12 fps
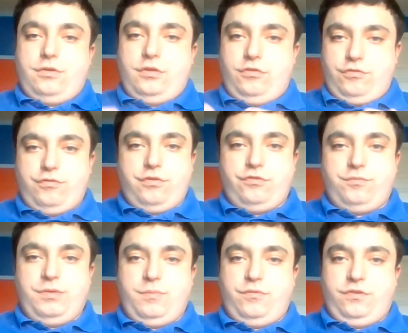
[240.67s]

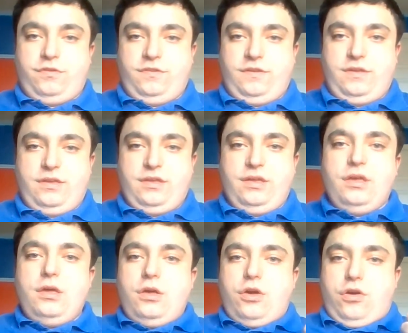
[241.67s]
encourage people to see it,
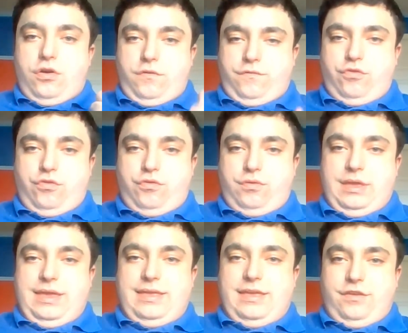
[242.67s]
although it
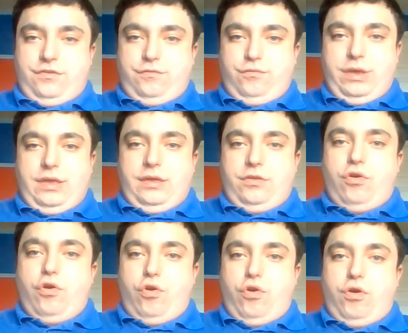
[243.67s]
is rated
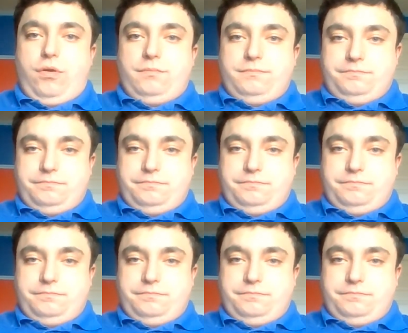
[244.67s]
R.